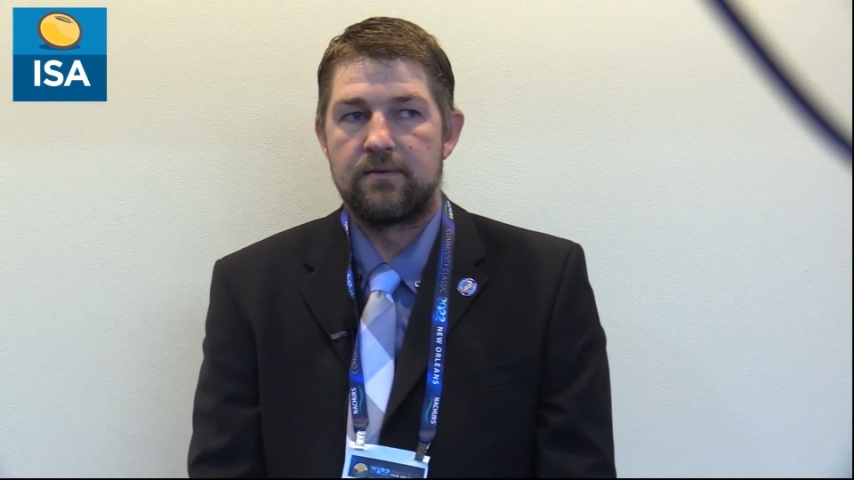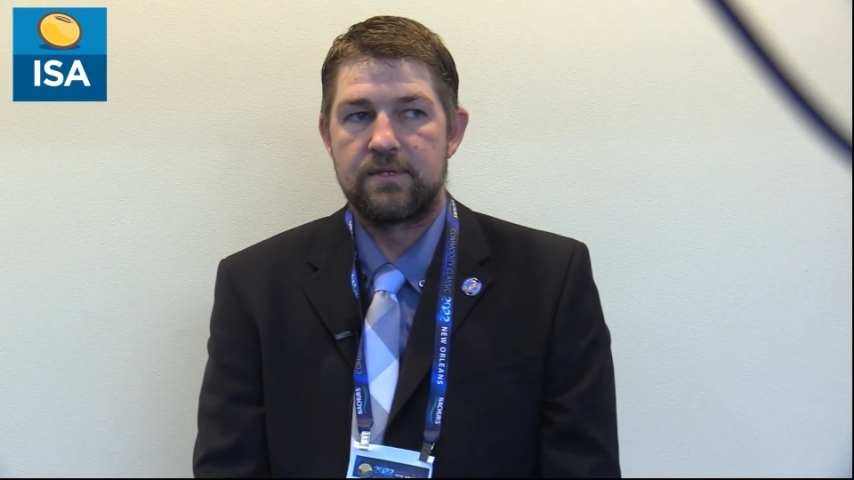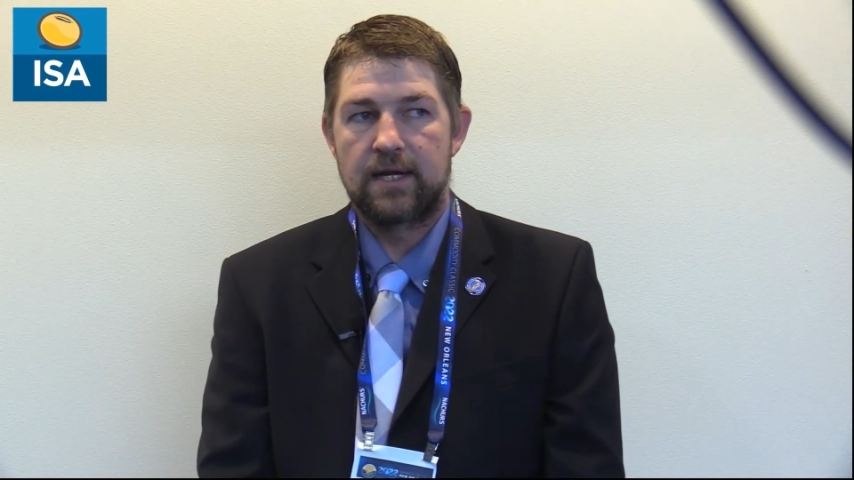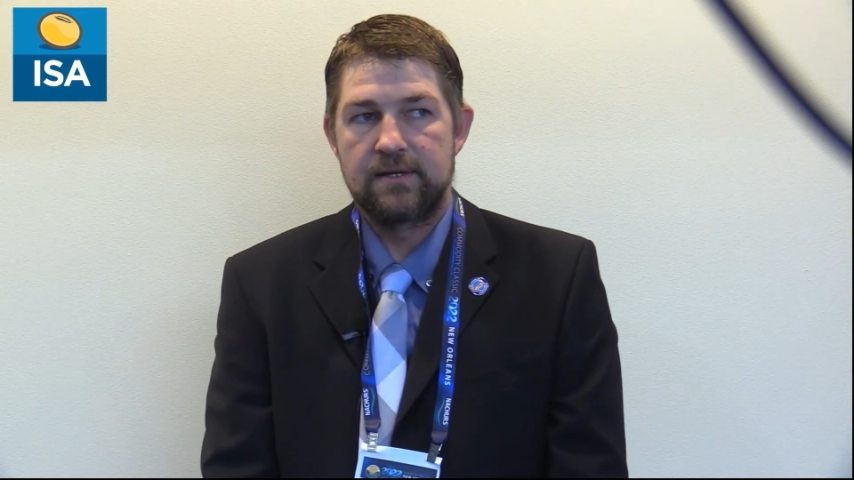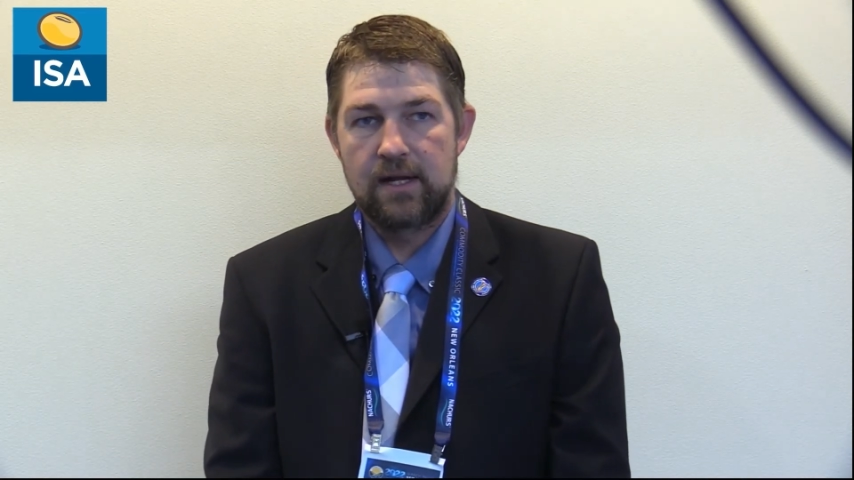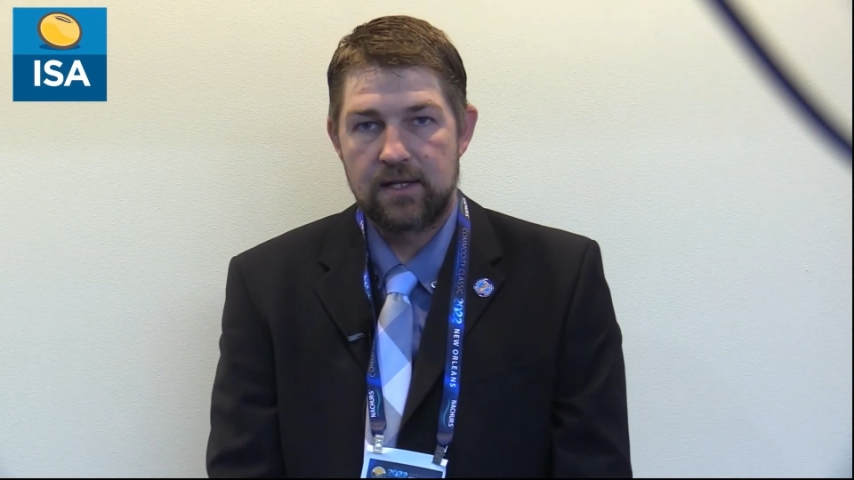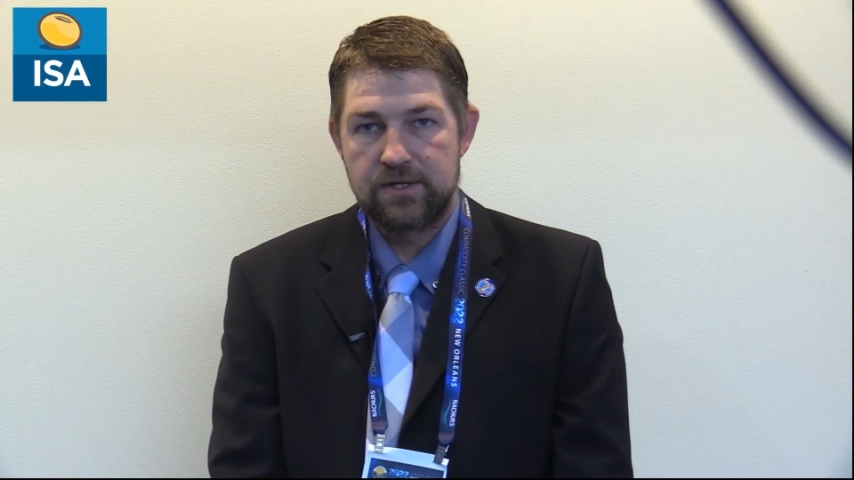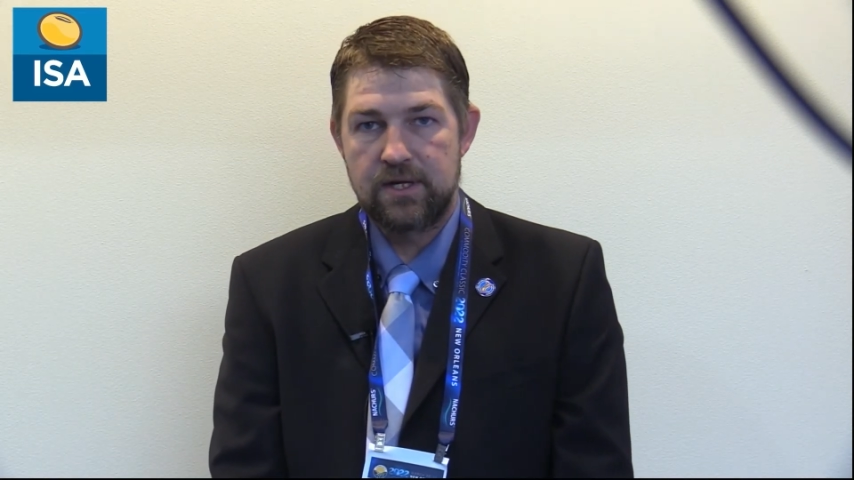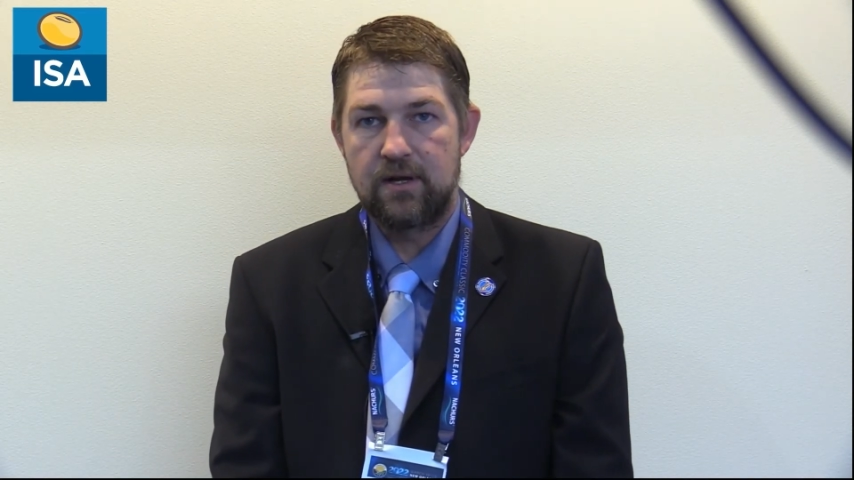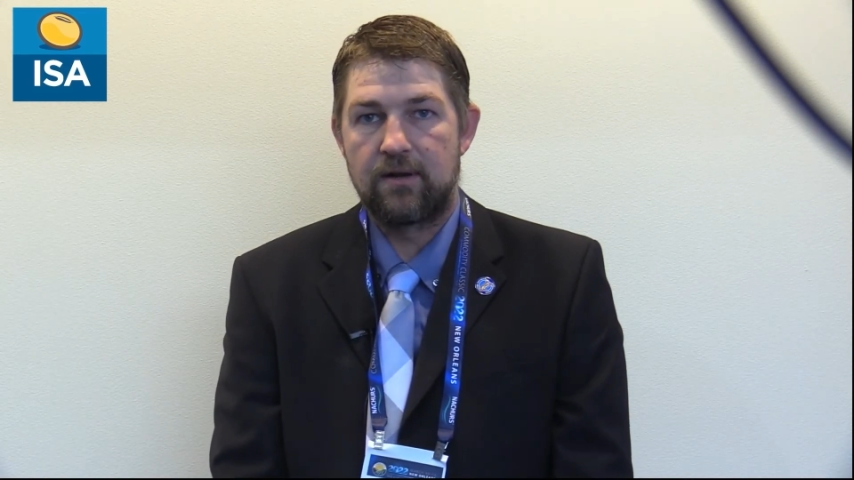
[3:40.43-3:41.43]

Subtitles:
technology